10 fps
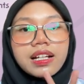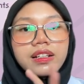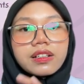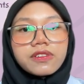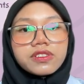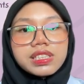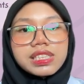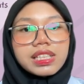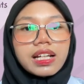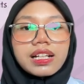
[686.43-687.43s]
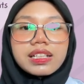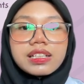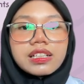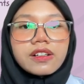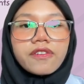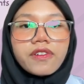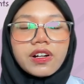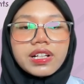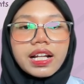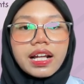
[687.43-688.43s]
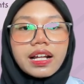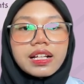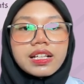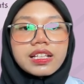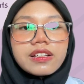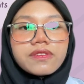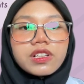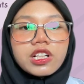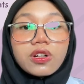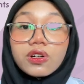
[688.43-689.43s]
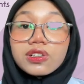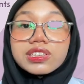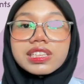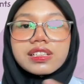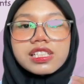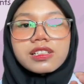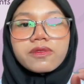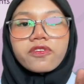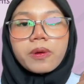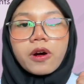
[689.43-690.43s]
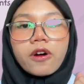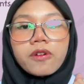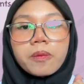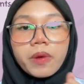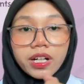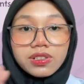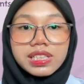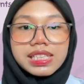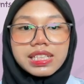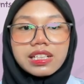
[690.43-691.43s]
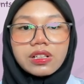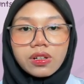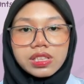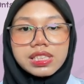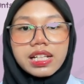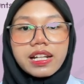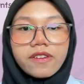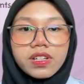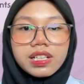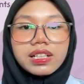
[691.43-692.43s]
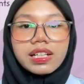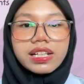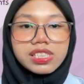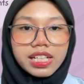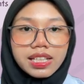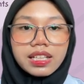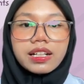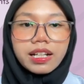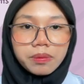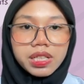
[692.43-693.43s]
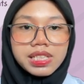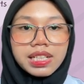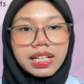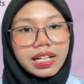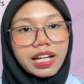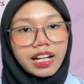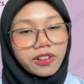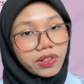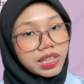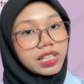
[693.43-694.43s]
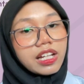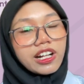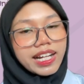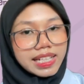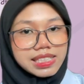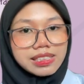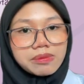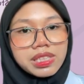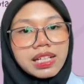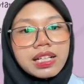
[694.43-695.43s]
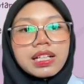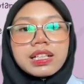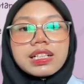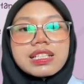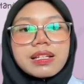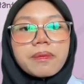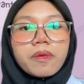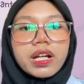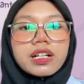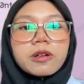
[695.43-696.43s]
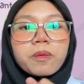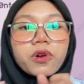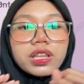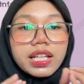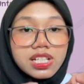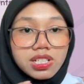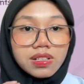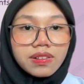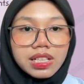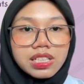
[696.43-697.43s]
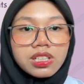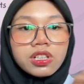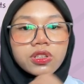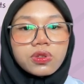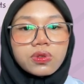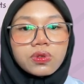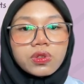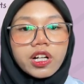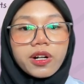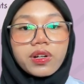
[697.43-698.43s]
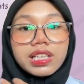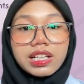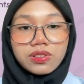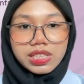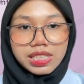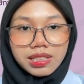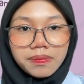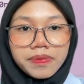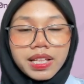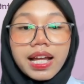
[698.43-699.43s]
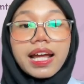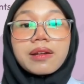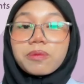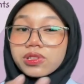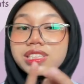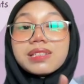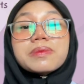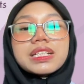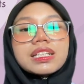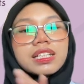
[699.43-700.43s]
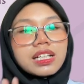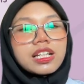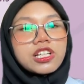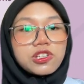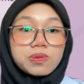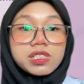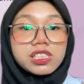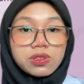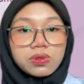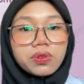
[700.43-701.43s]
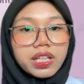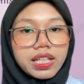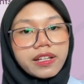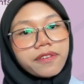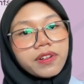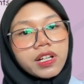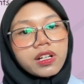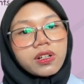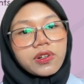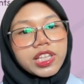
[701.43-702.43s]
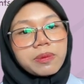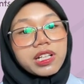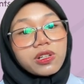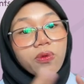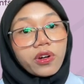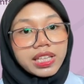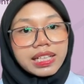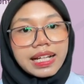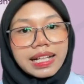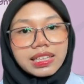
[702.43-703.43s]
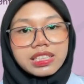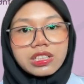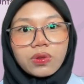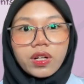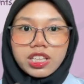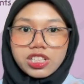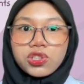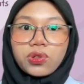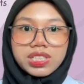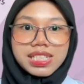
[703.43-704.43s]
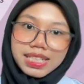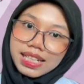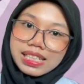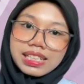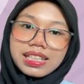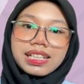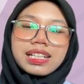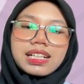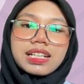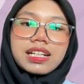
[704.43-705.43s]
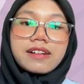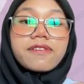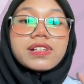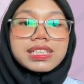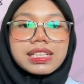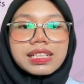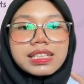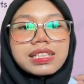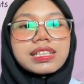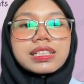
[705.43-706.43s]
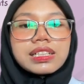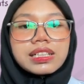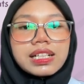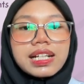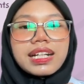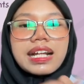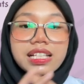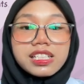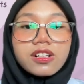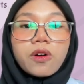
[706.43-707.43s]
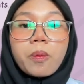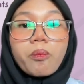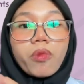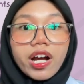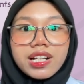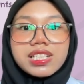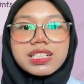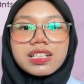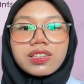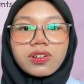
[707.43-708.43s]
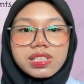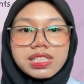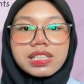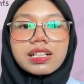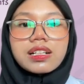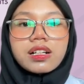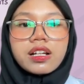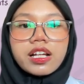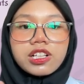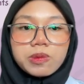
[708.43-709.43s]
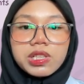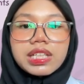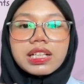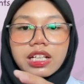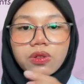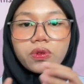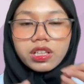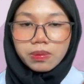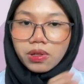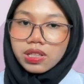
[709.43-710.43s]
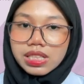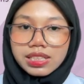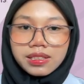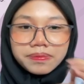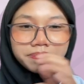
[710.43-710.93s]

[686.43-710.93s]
The first study found that even low concentration of microcystin cause significant genetic damage in aquatic organisms. This implying a potential risk to aquatic ecosystem and possibly humans too if contaminated water enters the water sources chain. It emphasizes the danger of biological toxin accumulating in water bodies.